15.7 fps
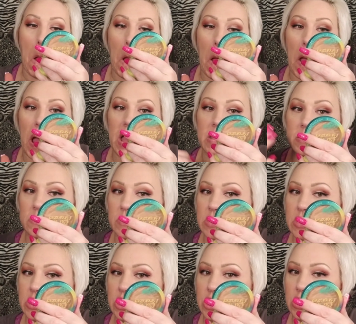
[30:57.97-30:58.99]
because it was
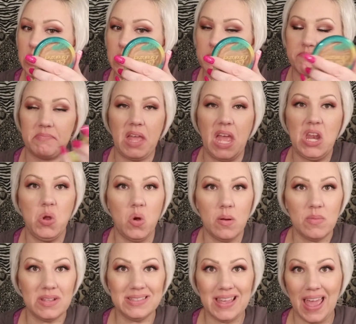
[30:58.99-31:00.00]
just a
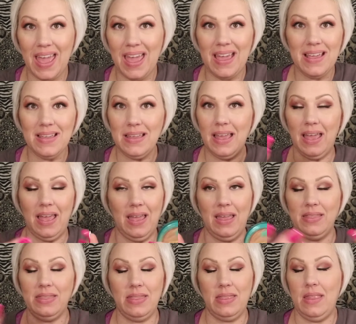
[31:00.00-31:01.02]
normal day,
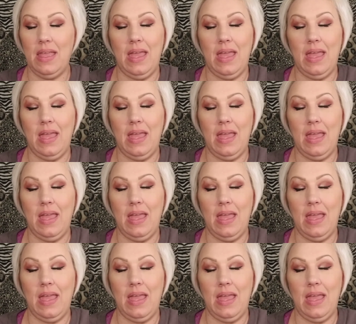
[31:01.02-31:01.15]
and